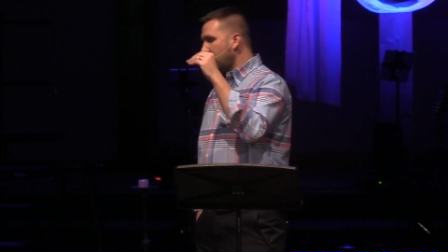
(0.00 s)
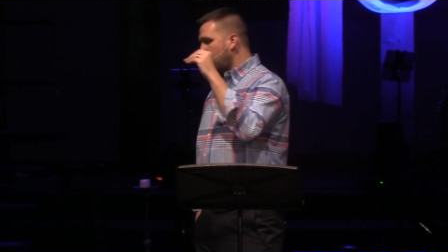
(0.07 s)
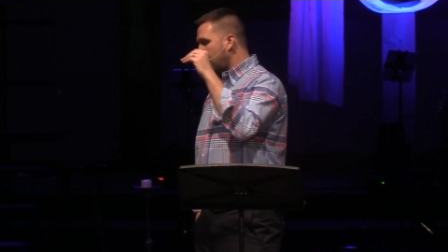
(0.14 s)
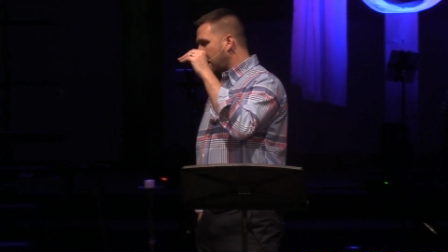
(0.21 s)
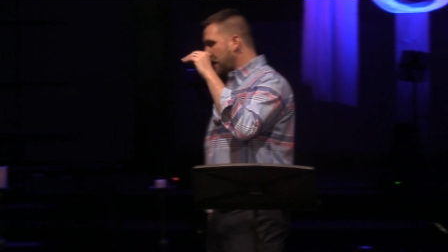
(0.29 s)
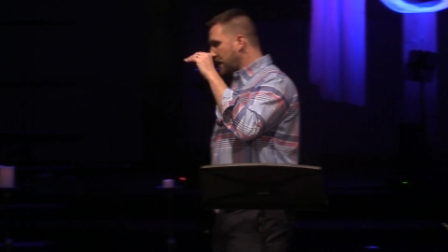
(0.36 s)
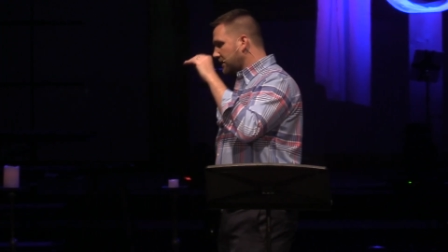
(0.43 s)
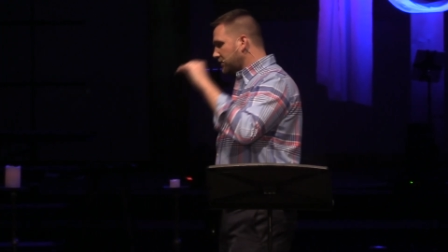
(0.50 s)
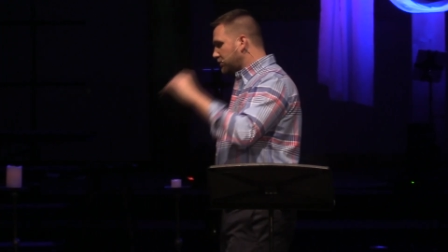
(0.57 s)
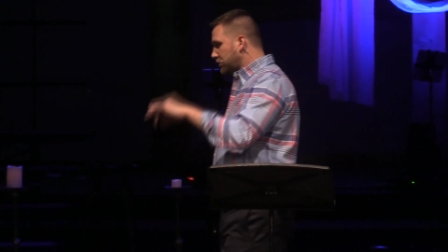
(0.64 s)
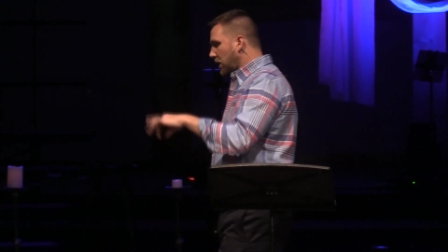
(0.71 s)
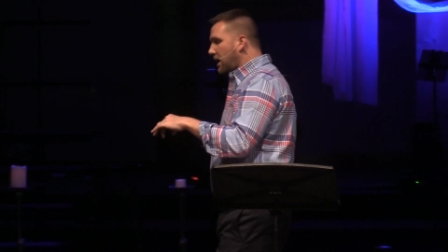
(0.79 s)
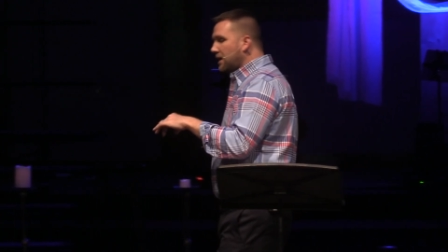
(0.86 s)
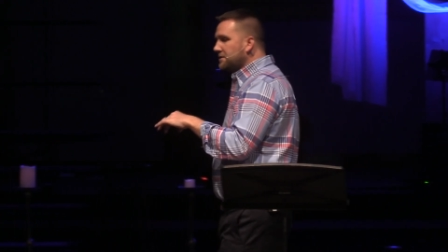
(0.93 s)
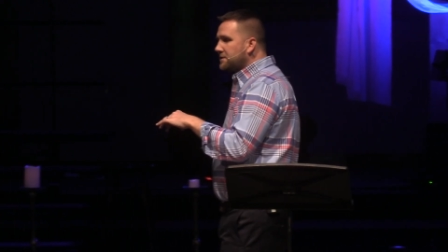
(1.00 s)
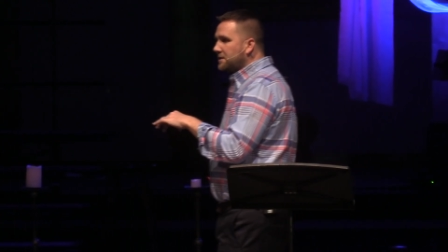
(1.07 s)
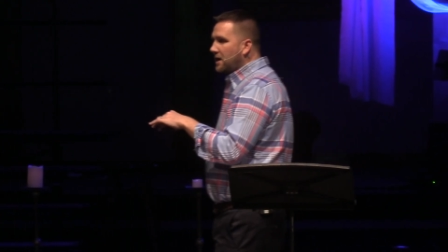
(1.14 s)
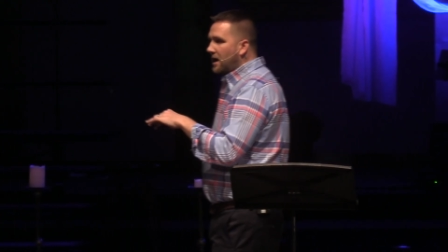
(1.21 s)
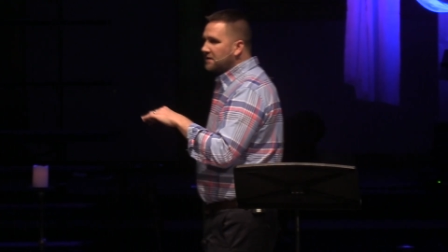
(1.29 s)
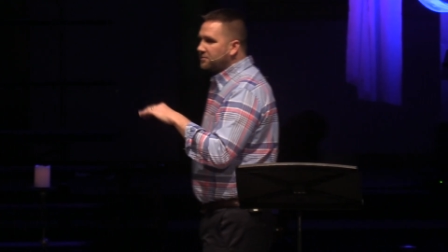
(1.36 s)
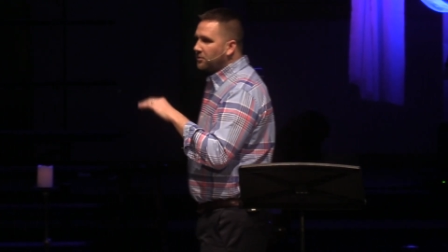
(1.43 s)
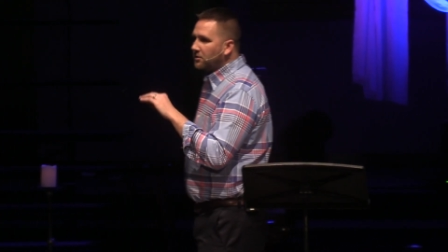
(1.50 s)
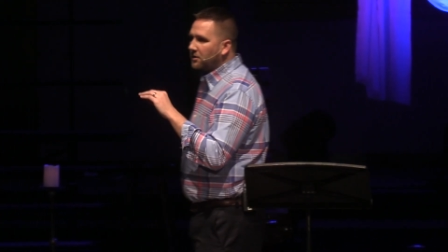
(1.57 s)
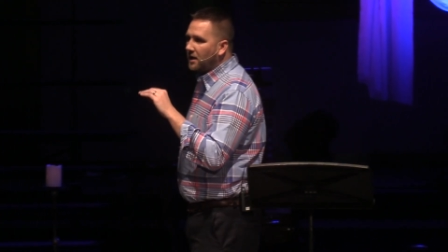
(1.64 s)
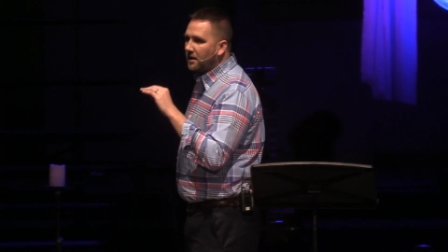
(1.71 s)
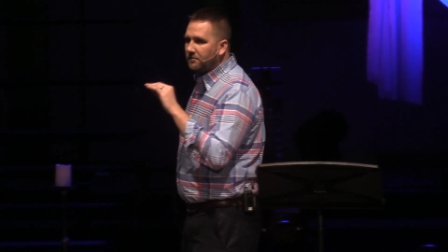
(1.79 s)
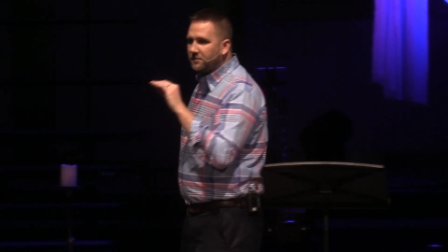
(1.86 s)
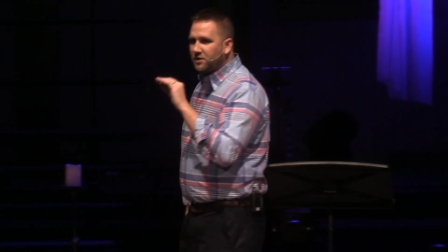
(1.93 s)
at John's Gospel,
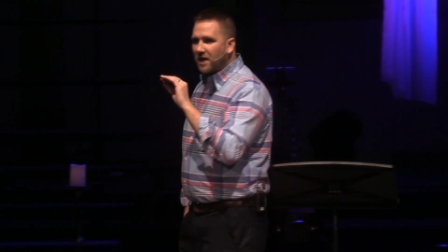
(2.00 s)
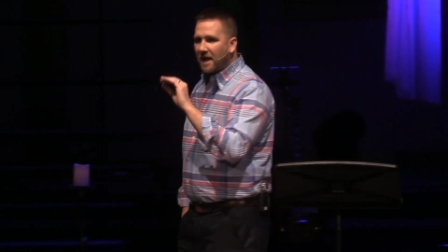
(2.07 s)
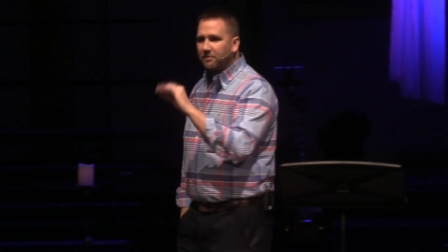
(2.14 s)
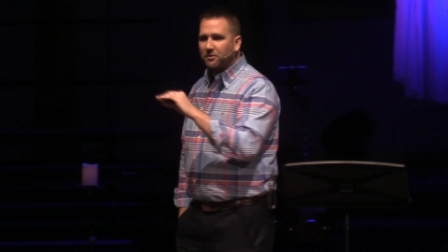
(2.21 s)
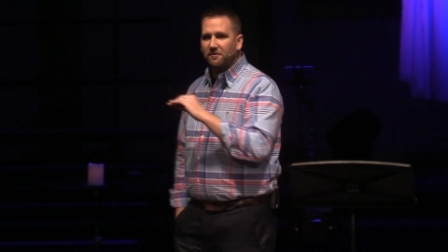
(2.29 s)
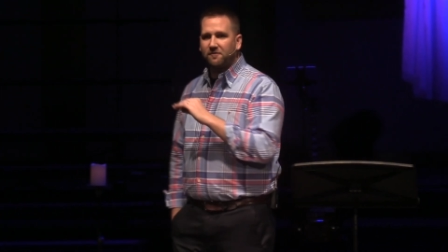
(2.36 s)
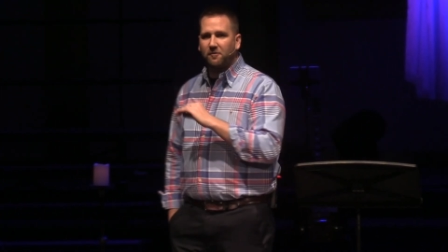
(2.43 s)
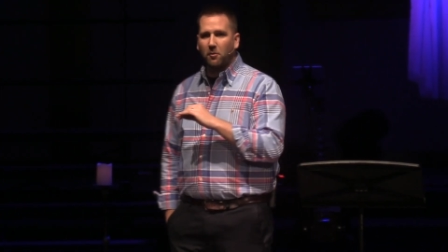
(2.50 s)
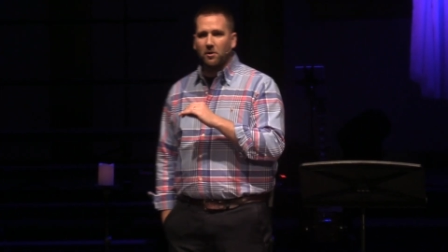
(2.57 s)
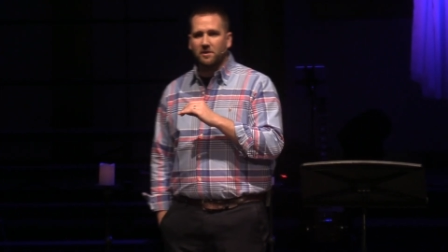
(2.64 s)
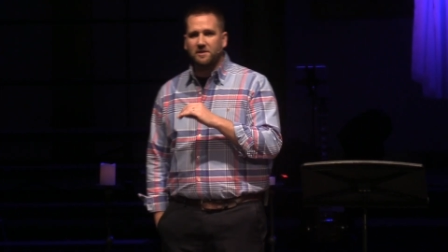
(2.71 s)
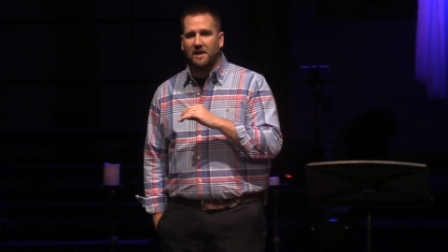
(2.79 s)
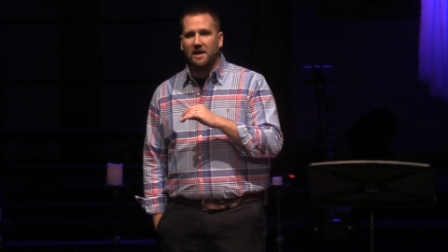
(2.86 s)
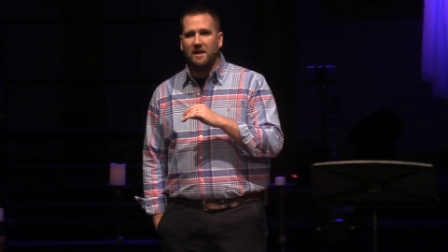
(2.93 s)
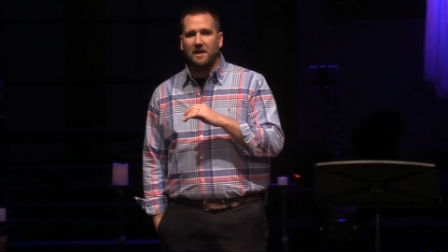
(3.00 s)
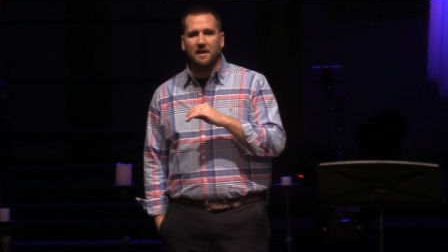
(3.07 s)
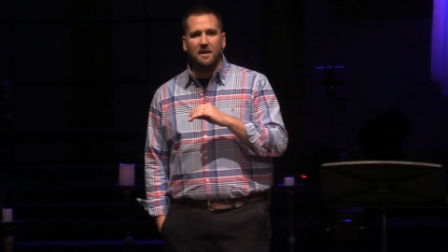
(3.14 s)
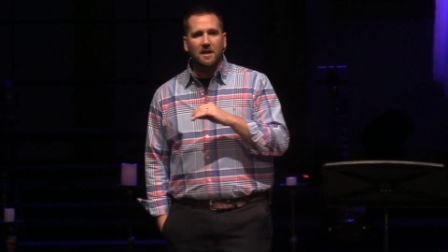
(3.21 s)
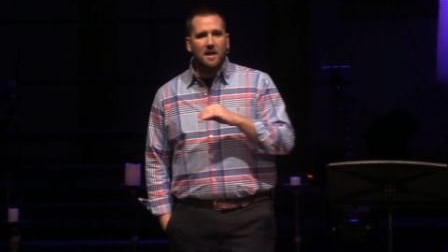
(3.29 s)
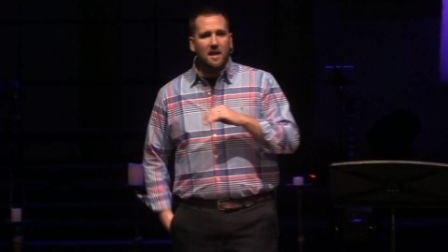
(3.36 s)
um, chapter 14, and,